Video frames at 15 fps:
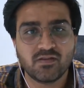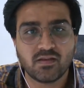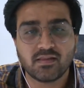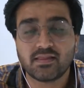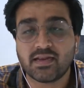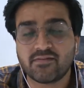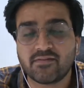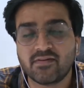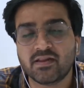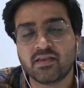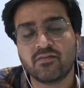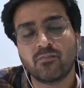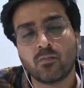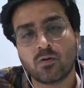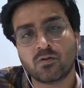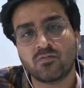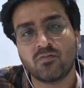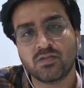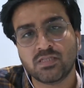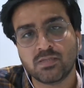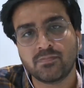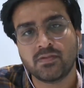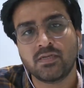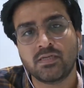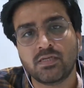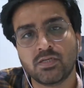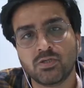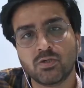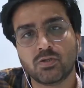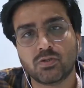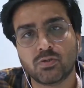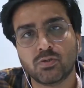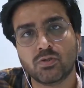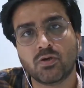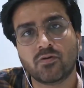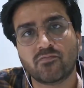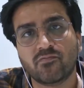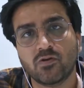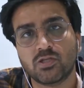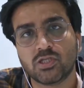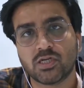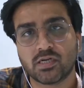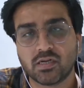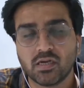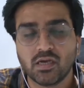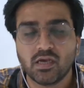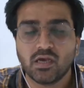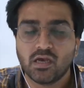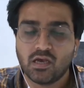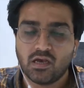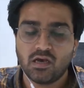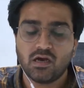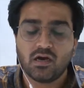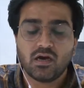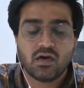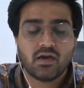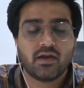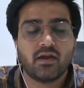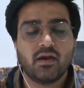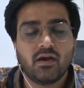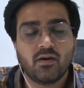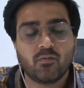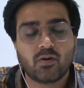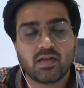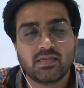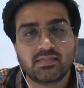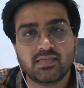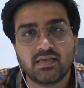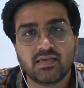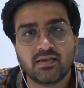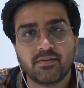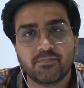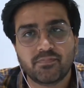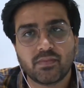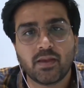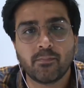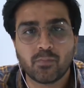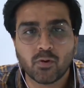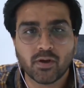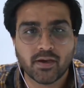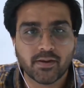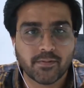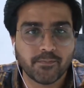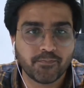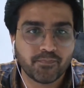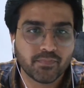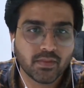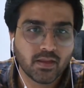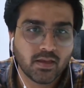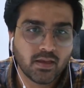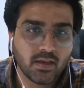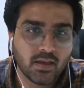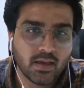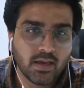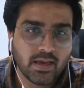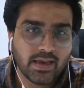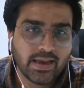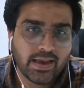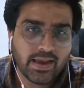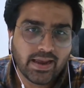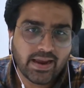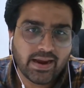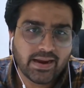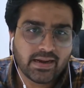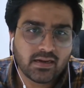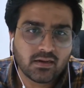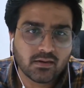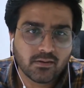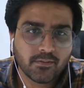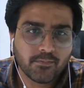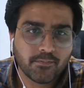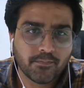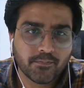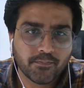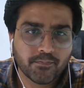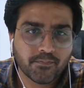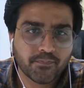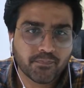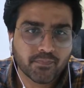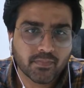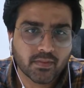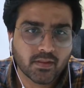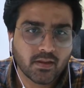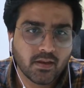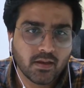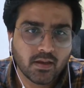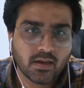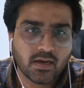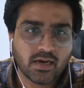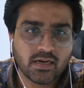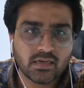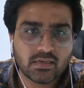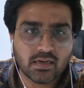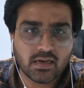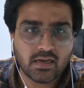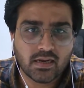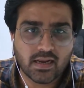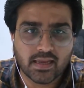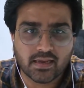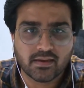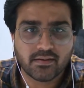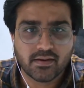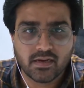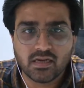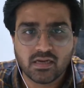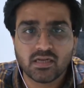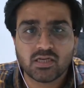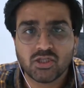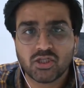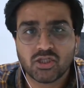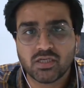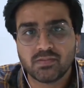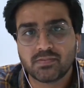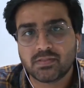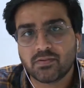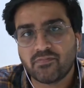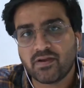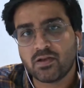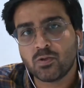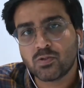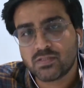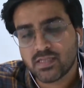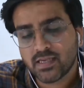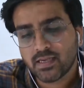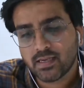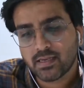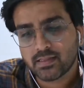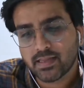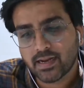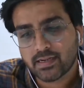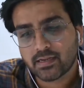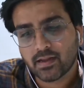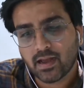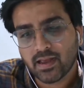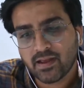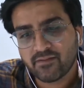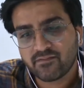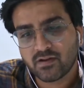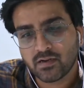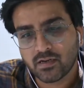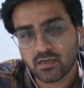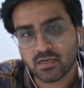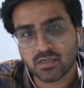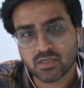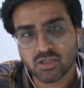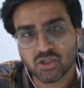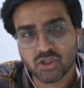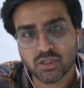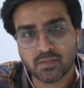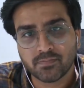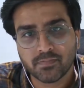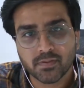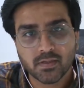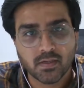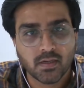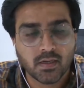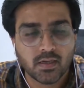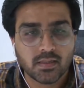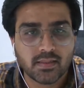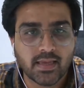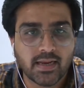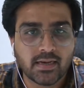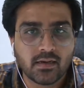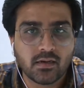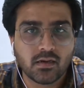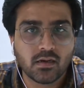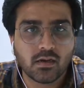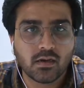that will give more visibility to your future, what I say, employer. And like internships, when you say that I have done internship, then